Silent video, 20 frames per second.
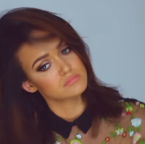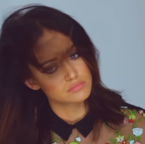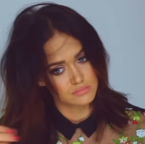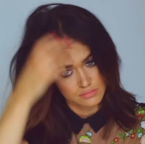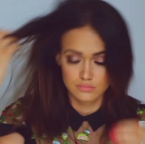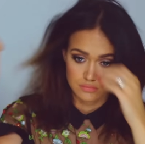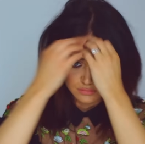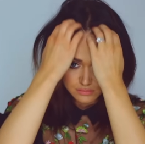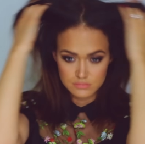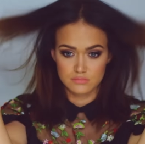
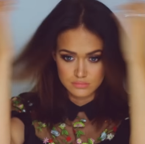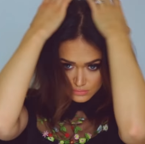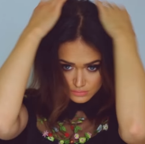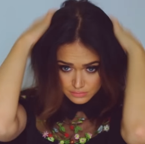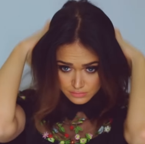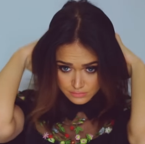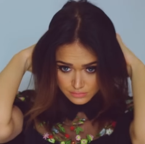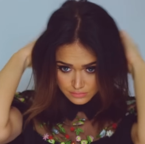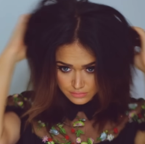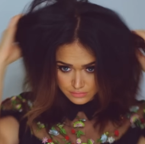
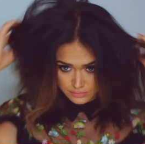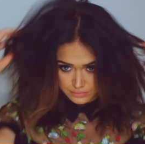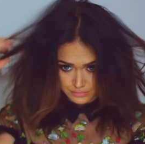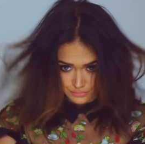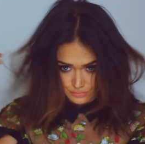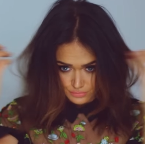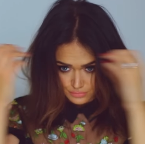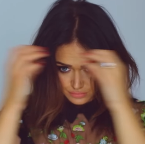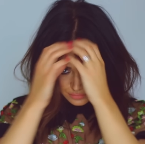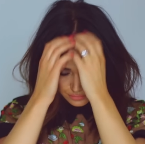
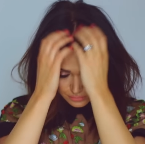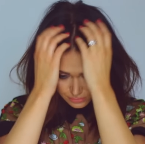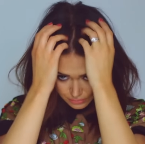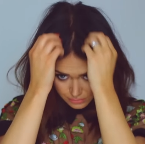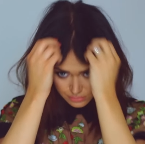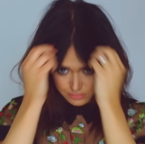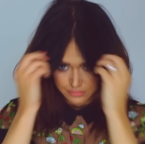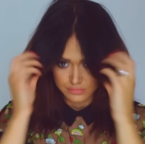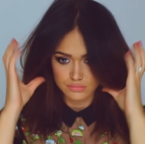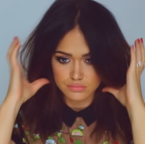
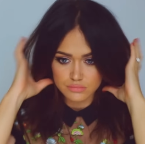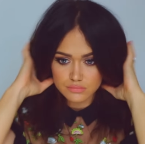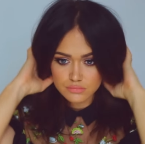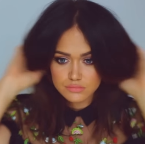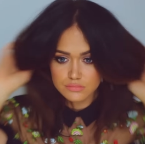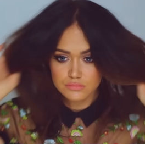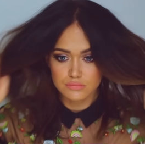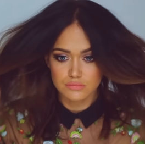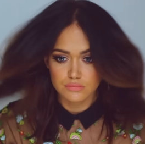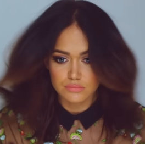
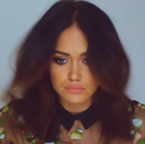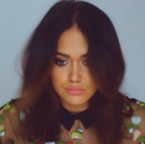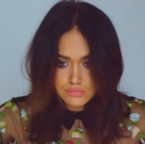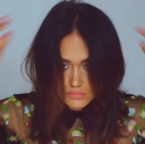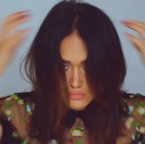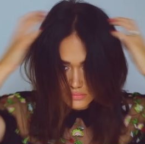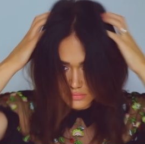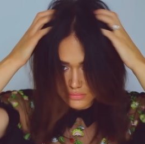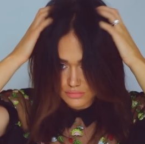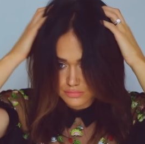(no one is talking)